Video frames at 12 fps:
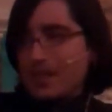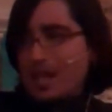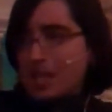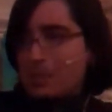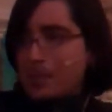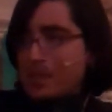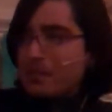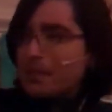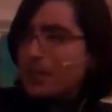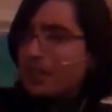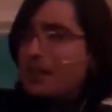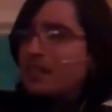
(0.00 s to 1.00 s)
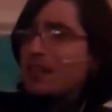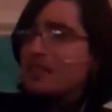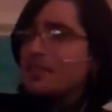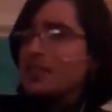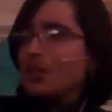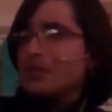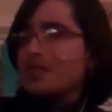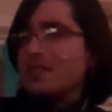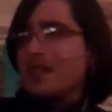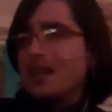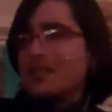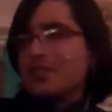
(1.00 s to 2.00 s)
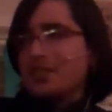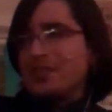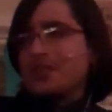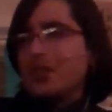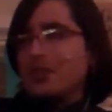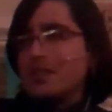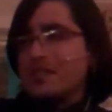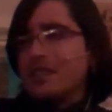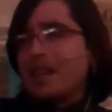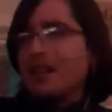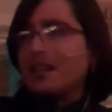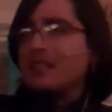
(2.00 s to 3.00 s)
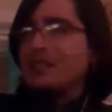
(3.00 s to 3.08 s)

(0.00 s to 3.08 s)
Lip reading: Specifically, I thought of the old sketch on the show that sang,